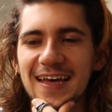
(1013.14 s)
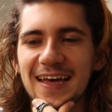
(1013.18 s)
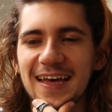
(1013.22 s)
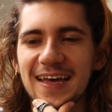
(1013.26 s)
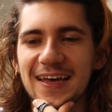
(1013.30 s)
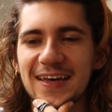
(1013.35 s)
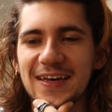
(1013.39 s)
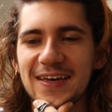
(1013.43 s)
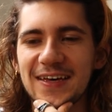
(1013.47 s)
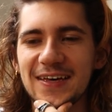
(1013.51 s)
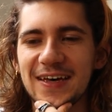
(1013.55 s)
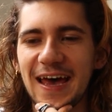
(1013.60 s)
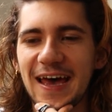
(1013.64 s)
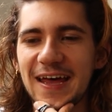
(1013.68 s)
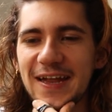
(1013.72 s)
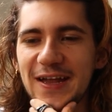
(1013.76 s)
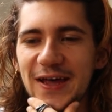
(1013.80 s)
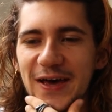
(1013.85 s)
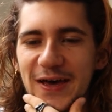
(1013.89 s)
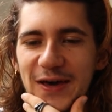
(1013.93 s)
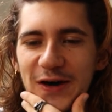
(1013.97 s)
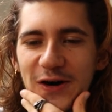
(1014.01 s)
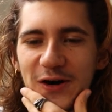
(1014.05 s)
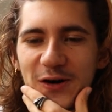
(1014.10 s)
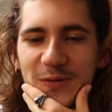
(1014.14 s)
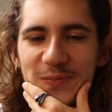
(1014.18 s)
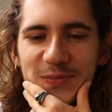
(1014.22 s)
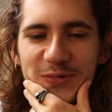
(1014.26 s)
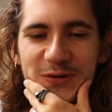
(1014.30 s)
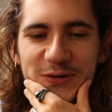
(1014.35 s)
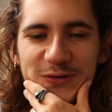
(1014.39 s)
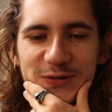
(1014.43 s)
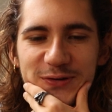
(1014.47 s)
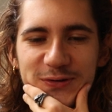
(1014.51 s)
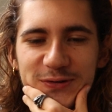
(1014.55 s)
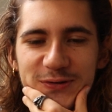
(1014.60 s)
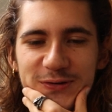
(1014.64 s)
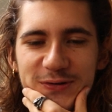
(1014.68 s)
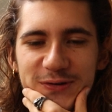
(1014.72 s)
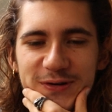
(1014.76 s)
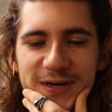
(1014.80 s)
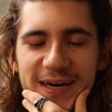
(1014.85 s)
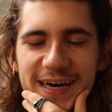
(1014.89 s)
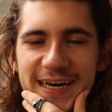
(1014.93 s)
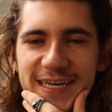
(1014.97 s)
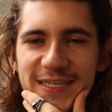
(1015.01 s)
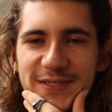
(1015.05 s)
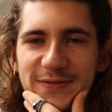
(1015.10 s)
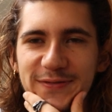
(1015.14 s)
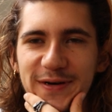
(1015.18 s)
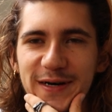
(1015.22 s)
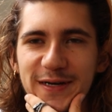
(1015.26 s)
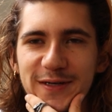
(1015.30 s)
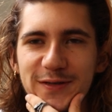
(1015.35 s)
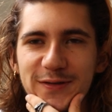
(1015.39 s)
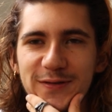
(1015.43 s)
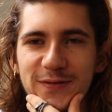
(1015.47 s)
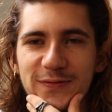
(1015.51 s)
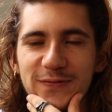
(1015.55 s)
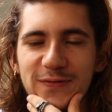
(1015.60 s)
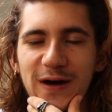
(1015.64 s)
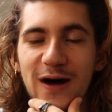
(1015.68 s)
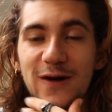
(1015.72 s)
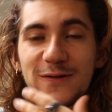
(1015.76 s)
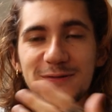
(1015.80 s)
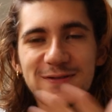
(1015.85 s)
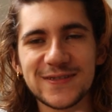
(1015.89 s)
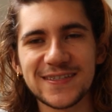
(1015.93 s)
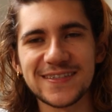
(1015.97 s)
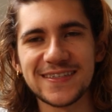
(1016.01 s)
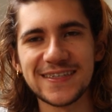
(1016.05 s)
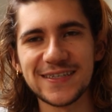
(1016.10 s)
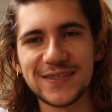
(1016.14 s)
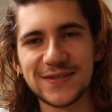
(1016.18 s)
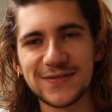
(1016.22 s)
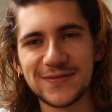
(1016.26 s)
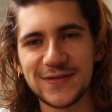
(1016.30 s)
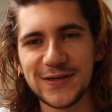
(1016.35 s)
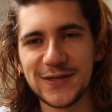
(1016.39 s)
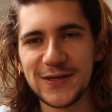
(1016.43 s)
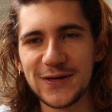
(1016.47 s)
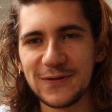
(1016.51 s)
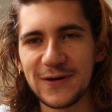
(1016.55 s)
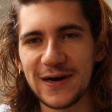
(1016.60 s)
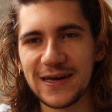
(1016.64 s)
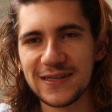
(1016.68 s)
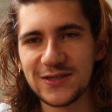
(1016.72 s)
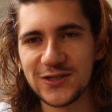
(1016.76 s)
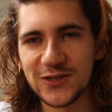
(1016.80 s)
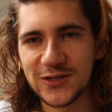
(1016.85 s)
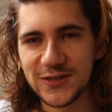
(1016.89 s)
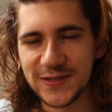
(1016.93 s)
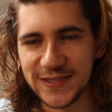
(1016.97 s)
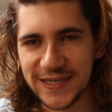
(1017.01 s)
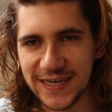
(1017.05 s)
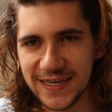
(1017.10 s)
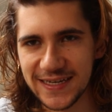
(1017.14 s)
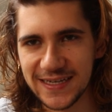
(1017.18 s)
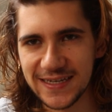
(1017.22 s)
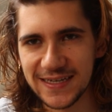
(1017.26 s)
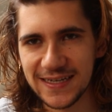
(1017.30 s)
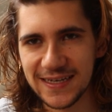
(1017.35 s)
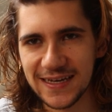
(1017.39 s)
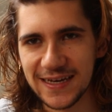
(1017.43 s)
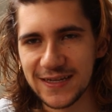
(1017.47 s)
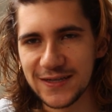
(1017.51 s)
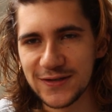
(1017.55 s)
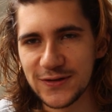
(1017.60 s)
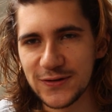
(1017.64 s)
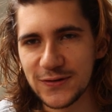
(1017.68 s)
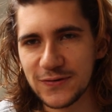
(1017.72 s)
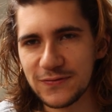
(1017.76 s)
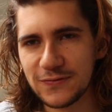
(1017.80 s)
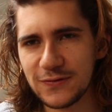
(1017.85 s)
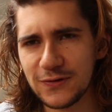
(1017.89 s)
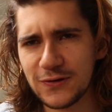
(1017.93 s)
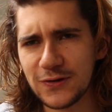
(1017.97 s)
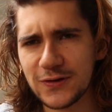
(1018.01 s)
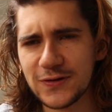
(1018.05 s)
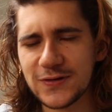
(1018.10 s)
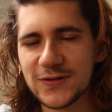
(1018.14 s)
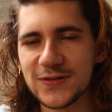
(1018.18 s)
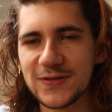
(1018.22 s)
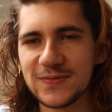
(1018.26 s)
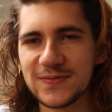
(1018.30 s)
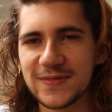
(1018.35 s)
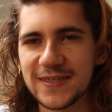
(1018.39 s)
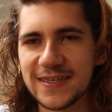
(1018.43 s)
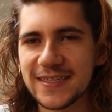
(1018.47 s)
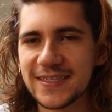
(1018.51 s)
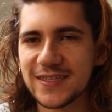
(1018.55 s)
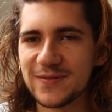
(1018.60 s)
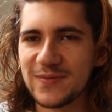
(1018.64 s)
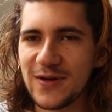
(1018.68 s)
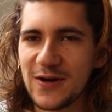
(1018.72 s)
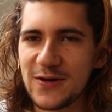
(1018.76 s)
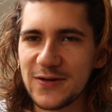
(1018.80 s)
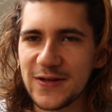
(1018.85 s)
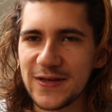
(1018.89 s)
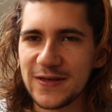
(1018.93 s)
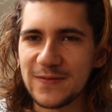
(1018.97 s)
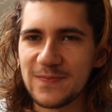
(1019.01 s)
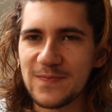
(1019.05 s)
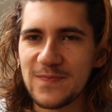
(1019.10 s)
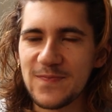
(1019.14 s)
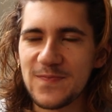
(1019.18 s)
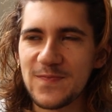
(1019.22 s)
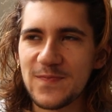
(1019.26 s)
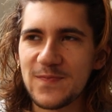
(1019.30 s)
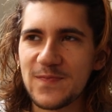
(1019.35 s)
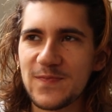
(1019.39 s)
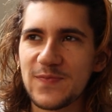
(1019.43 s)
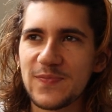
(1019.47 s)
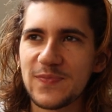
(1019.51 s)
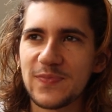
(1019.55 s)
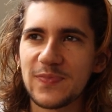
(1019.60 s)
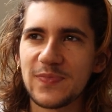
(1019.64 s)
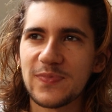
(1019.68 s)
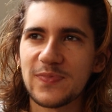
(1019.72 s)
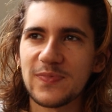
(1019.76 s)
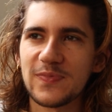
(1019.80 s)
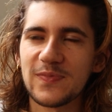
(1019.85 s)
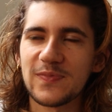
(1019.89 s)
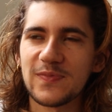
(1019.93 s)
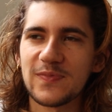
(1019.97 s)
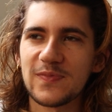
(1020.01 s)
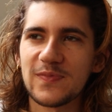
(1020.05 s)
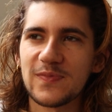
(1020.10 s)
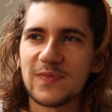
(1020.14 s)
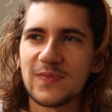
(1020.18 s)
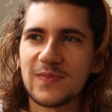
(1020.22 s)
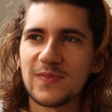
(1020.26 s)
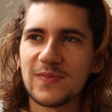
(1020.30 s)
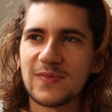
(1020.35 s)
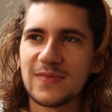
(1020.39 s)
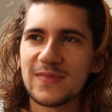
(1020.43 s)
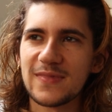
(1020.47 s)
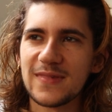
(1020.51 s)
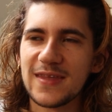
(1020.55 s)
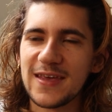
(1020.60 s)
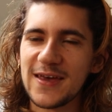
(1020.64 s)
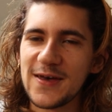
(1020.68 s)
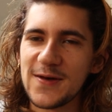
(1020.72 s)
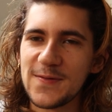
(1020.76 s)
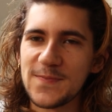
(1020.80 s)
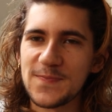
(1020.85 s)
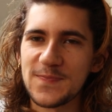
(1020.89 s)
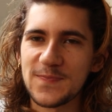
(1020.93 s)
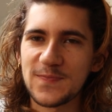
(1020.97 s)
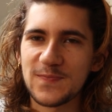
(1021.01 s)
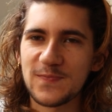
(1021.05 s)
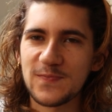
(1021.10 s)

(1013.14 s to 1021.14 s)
And I hope you guys found this video entertaining and you've learned some things about him. Yeah.